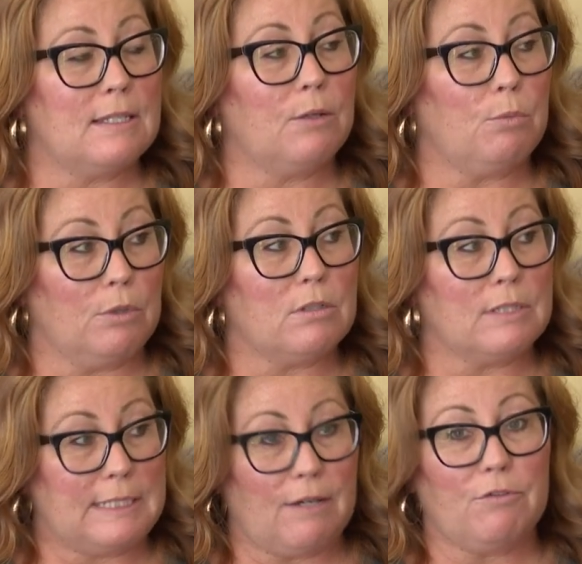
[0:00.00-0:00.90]
there were
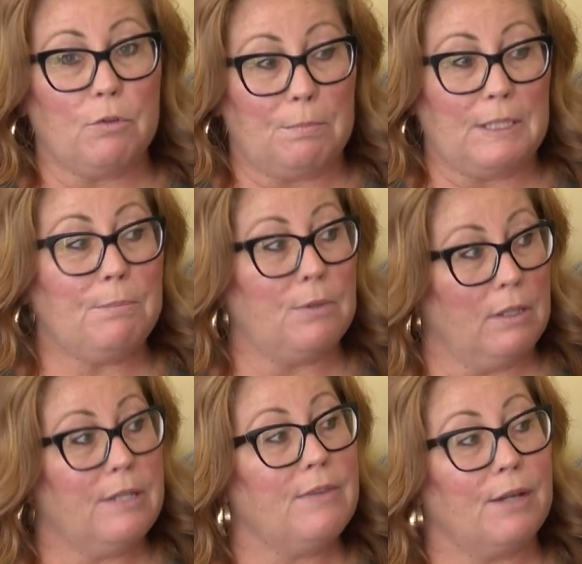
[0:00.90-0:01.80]
several people
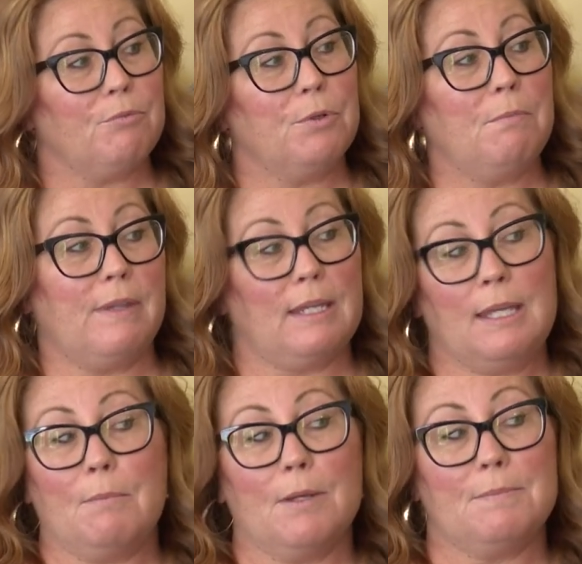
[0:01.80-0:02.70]
in that room that
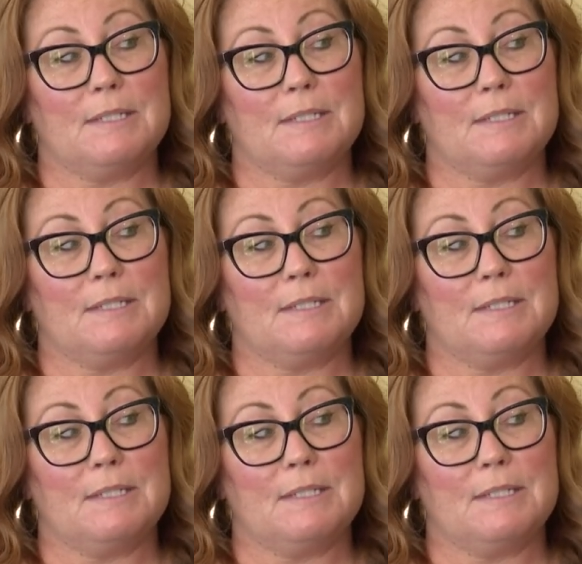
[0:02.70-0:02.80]
came up